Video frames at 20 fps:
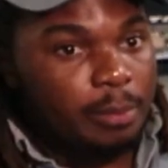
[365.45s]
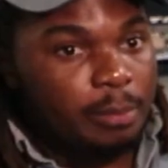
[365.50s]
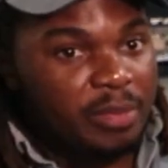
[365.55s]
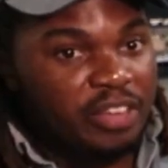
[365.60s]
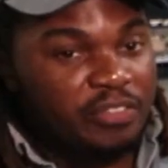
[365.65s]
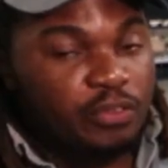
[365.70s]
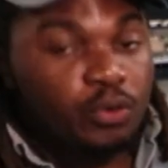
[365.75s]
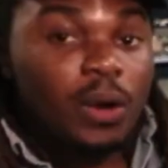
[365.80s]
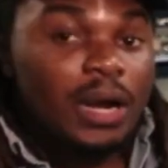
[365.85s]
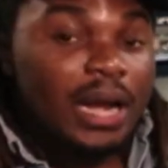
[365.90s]

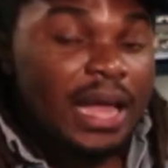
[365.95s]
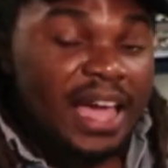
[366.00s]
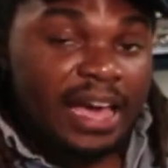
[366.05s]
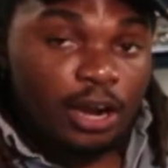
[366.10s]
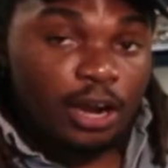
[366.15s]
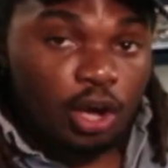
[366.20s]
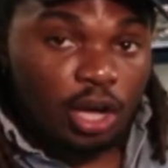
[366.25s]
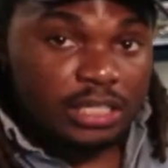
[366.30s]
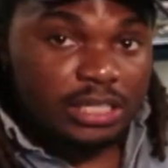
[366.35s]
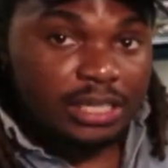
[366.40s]
If you want to add
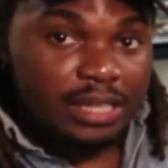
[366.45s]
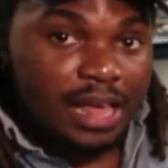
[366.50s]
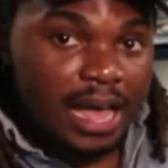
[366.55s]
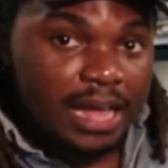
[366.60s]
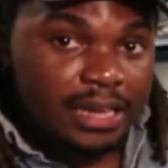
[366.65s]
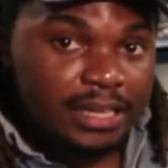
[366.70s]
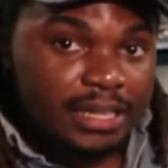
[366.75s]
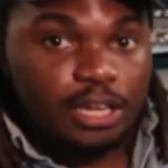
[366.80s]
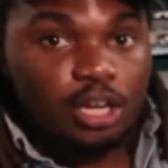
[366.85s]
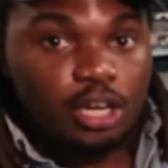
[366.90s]
on to
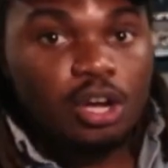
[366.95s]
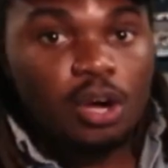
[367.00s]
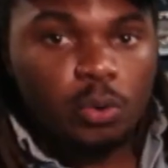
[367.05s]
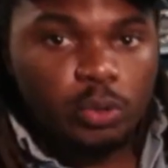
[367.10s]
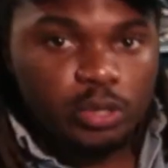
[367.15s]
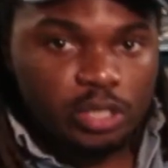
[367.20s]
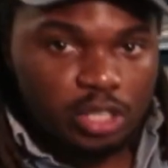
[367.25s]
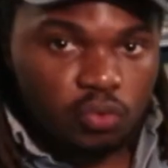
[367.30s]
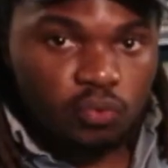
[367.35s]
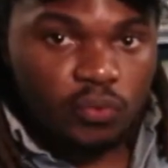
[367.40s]
that, then go
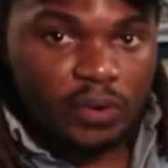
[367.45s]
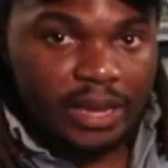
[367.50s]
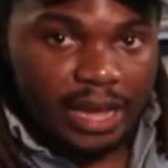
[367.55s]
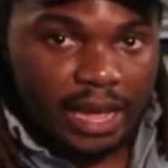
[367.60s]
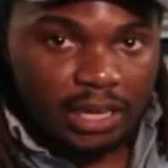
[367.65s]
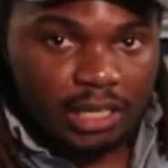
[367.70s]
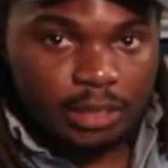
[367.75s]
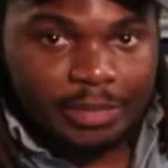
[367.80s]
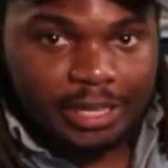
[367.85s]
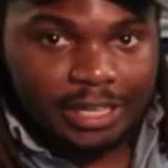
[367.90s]
with the
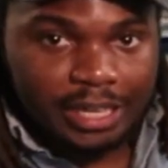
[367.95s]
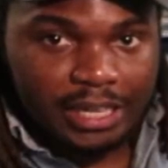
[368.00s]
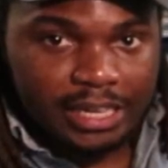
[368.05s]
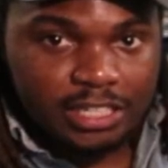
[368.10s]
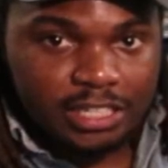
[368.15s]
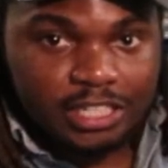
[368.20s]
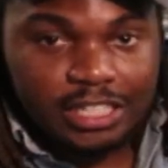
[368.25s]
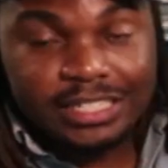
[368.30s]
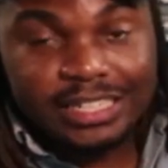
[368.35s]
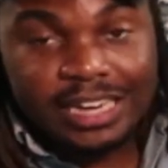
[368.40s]
3-element
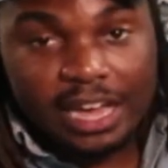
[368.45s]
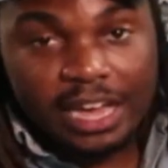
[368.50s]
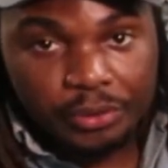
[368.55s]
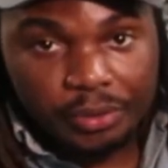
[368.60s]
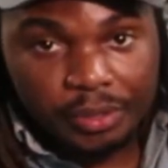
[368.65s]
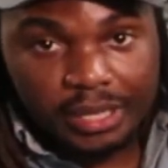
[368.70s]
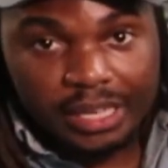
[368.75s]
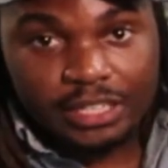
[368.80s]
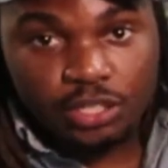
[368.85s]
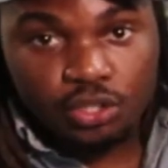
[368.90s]
lens because now you
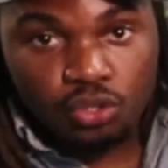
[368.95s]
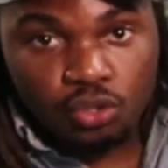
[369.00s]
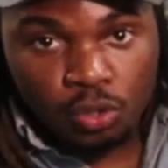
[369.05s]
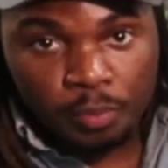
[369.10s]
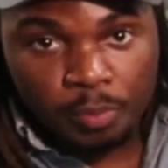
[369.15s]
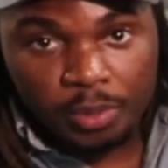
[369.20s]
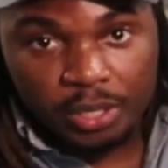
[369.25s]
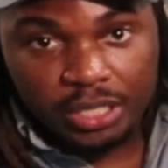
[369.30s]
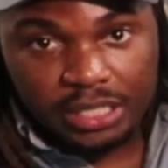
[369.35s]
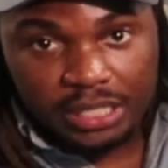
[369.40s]
can get
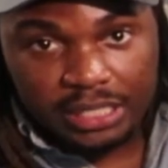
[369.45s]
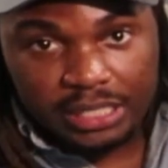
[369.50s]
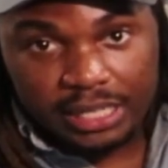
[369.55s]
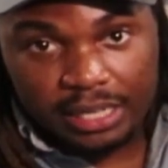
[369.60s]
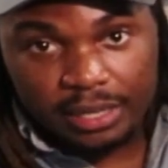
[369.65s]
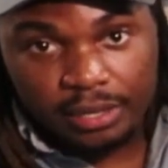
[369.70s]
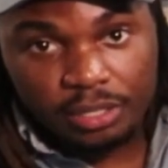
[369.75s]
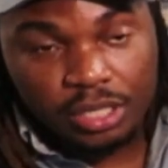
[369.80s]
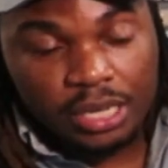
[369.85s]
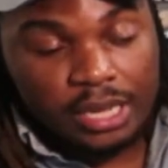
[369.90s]
super
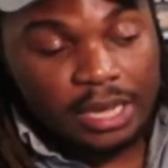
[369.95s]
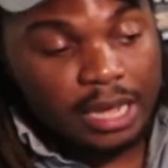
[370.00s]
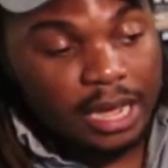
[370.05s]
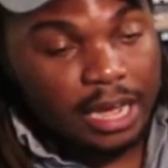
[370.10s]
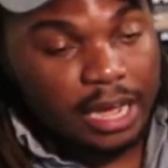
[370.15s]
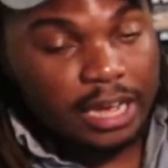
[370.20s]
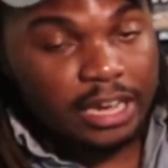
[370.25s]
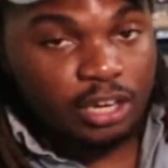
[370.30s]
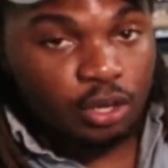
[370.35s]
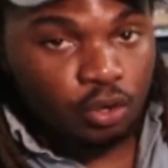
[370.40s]
detailed
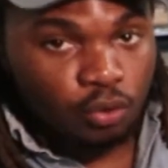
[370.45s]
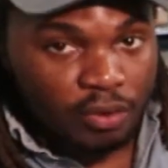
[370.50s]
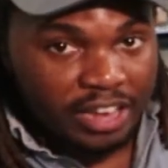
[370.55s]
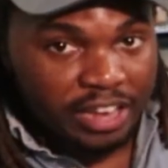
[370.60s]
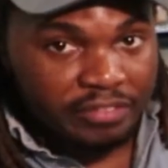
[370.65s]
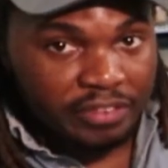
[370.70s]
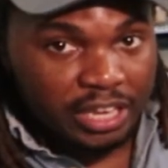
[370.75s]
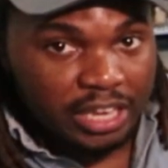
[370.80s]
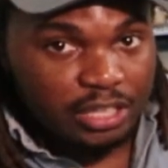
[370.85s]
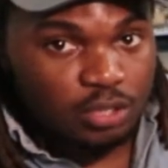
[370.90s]

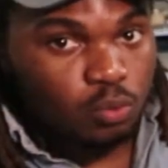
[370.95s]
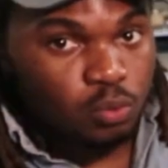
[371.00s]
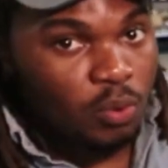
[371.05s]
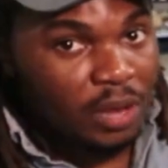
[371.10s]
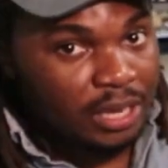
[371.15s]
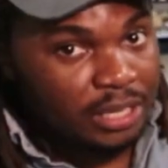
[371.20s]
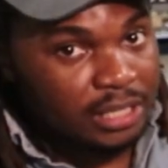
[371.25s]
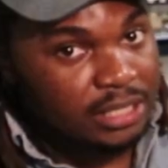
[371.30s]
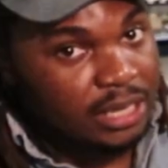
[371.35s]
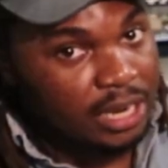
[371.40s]
engraving as
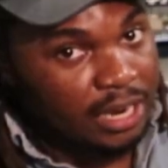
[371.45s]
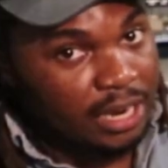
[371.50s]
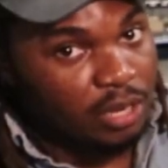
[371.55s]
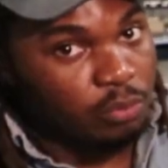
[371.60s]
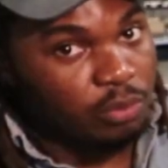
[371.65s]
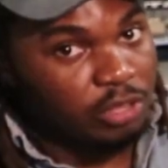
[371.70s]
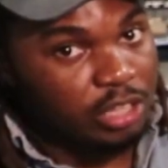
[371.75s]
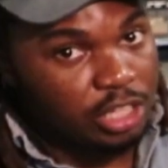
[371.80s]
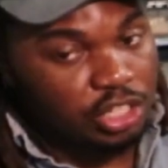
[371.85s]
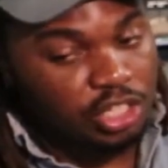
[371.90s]
well as cutting
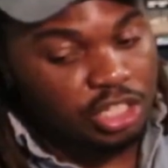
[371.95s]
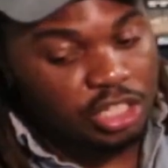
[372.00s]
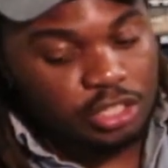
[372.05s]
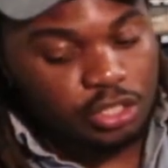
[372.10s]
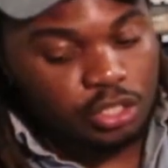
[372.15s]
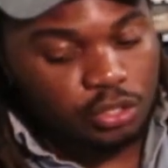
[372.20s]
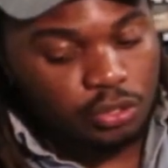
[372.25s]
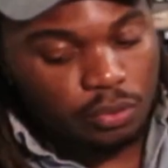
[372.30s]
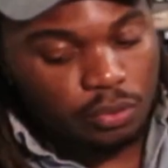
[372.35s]
with the G2.